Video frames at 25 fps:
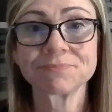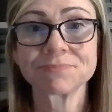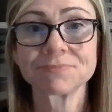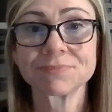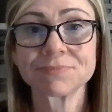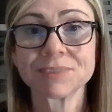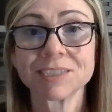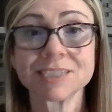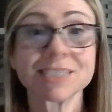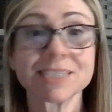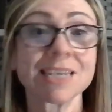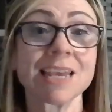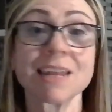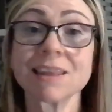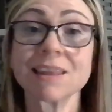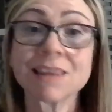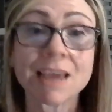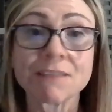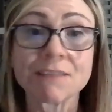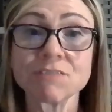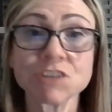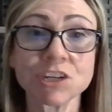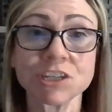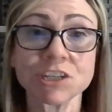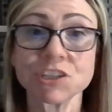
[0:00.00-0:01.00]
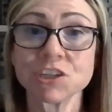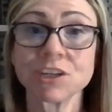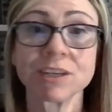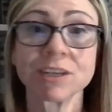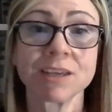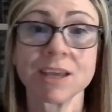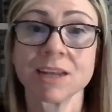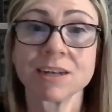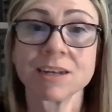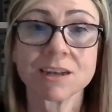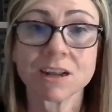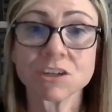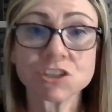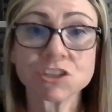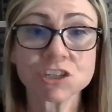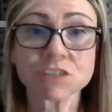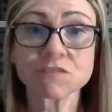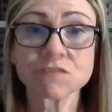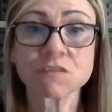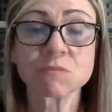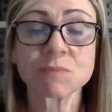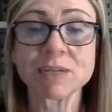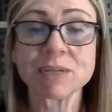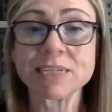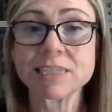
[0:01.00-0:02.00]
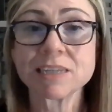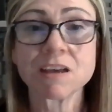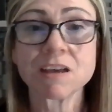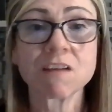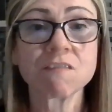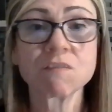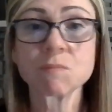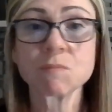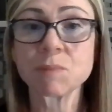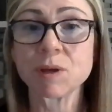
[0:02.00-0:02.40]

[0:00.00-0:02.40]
Because again, life-changing, not just for myself,